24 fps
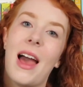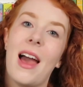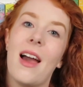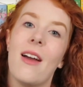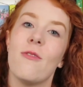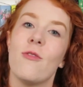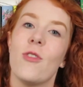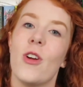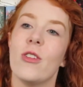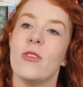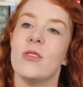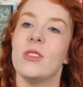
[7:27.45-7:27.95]
at
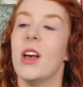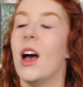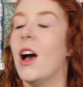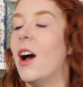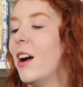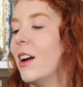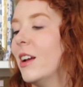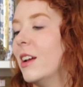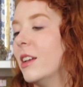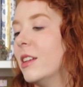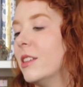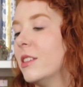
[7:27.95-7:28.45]
Rose
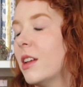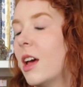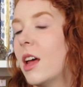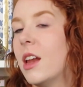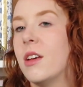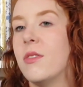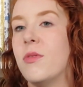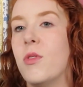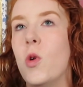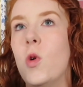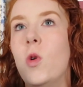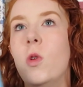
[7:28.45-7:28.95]
Island. And
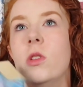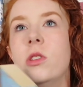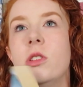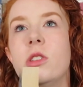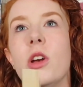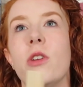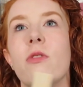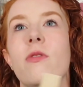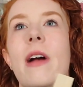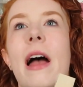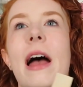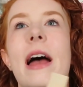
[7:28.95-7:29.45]
I've
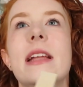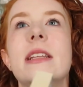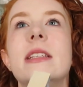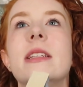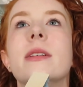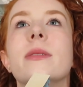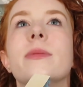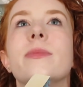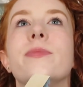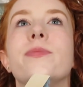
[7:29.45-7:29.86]
also read